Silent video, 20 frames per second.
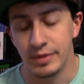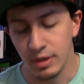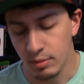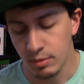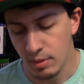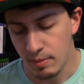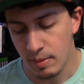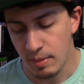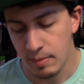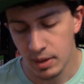
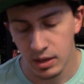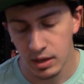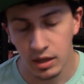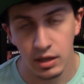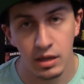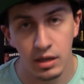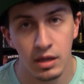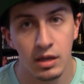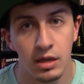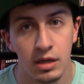double my
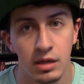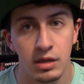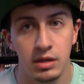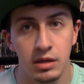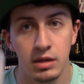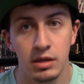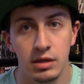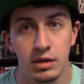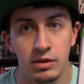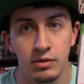money,
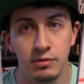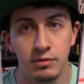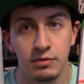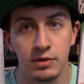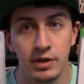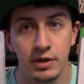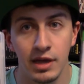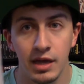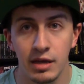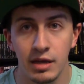get 2
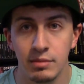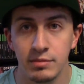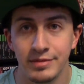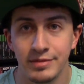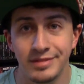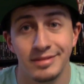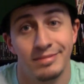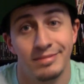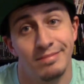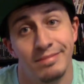free
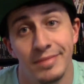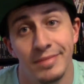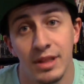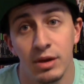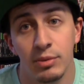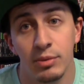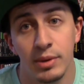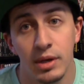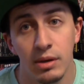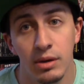games, and
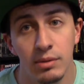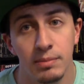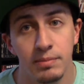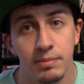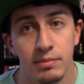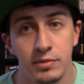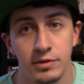there we go.